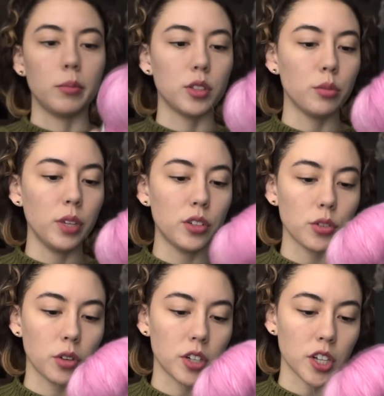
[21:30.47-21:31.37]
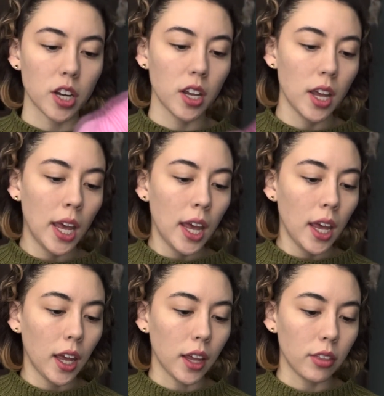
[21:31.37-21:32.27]
Sweet Georgia
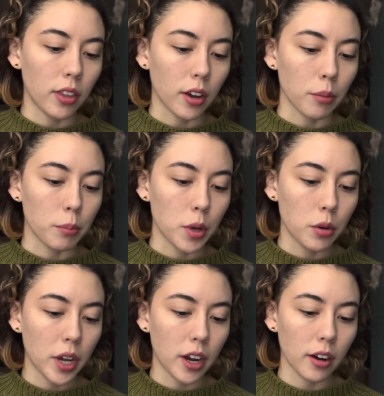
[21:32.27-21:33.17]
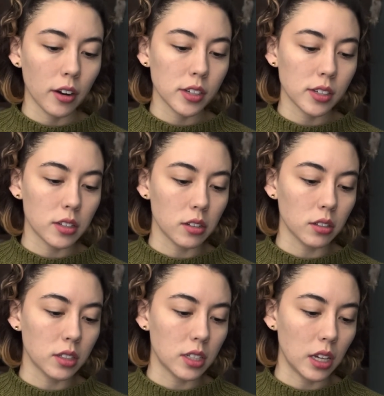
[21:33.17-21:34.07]
in their mohair silk
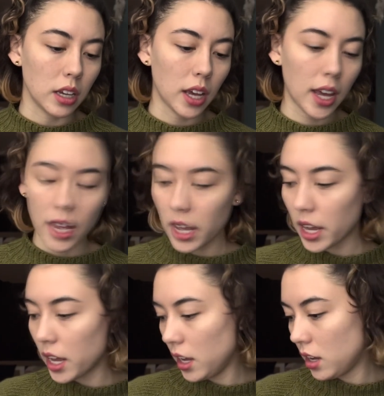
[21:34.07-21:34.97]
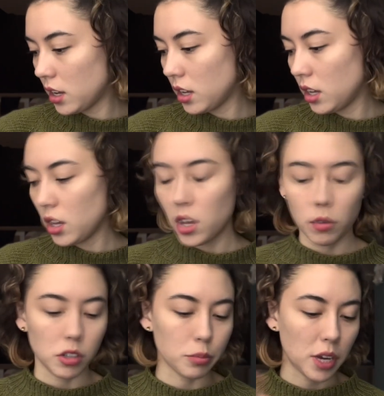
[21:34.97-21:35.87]
DK,
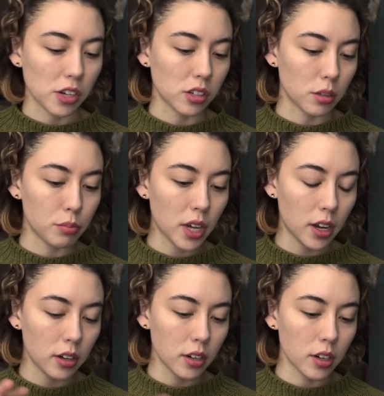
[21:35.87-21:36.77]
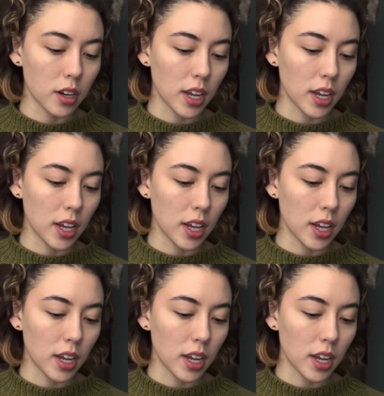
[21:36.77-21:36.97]
which matches the pattern.